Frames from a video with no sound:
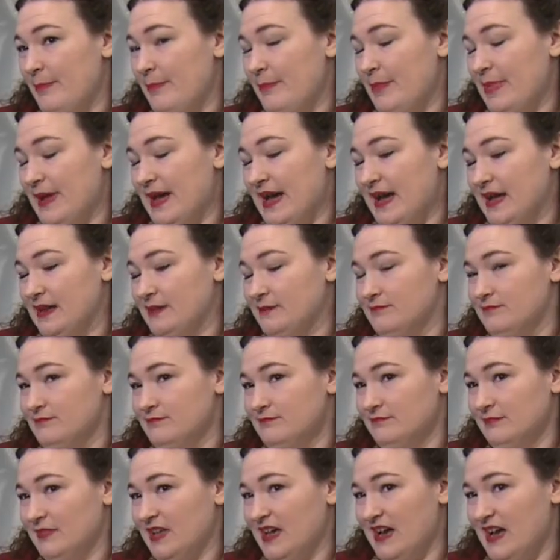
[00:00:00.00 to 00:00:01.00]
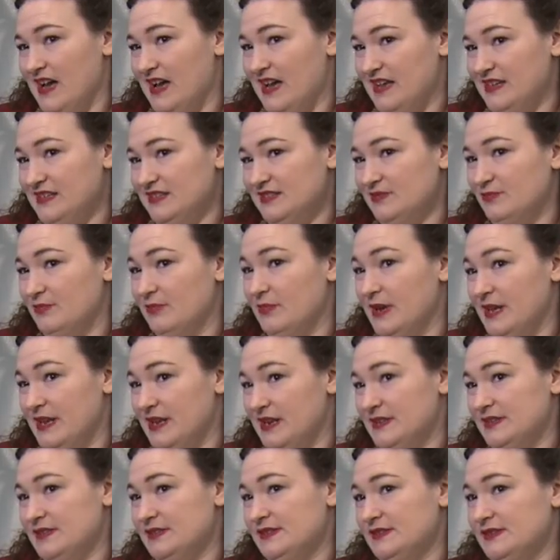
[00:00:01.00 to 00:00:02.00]
bad guys, but
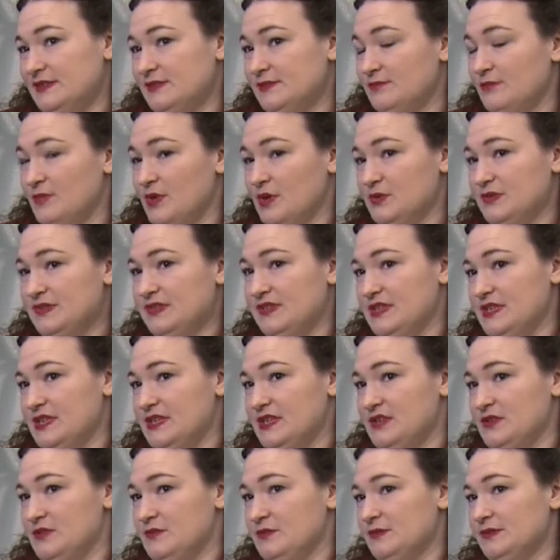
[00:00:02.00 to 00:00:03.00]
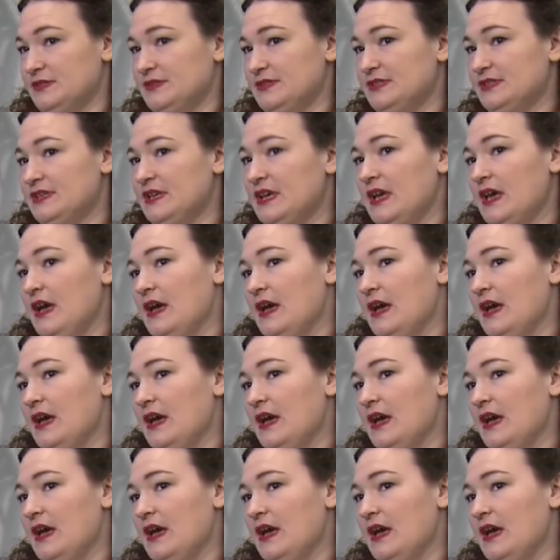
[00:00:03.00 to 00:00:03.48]
it's mostly used